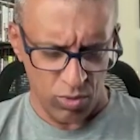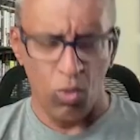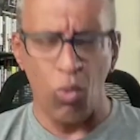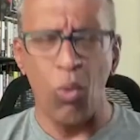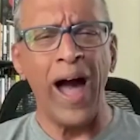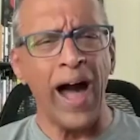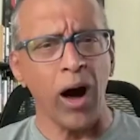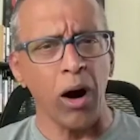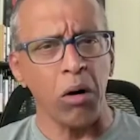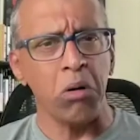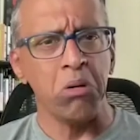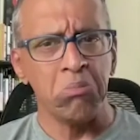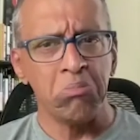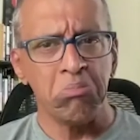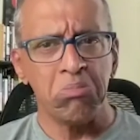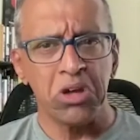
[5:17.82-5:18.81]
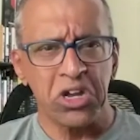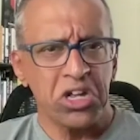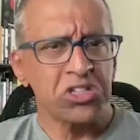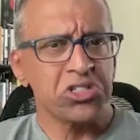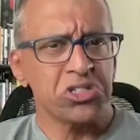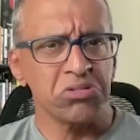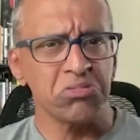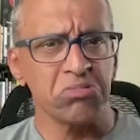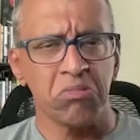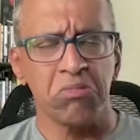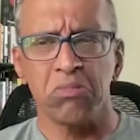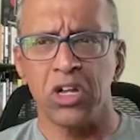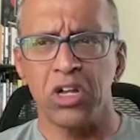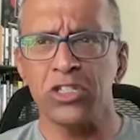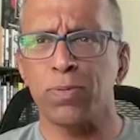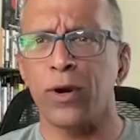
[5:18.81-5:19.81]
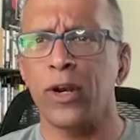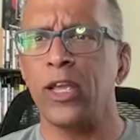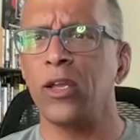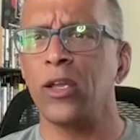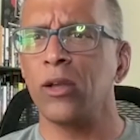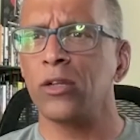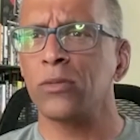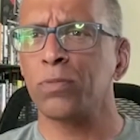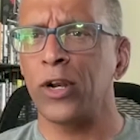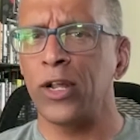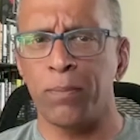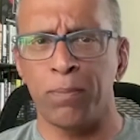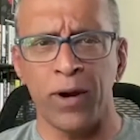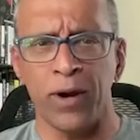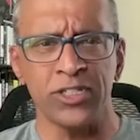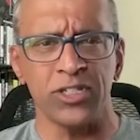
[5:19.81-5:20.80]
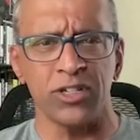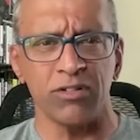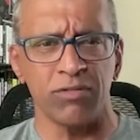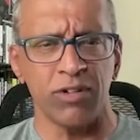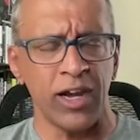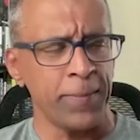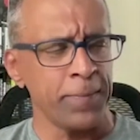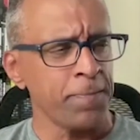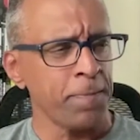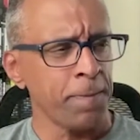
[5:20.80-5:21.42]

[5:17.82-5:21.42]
wow, like it's pretty impressive, right?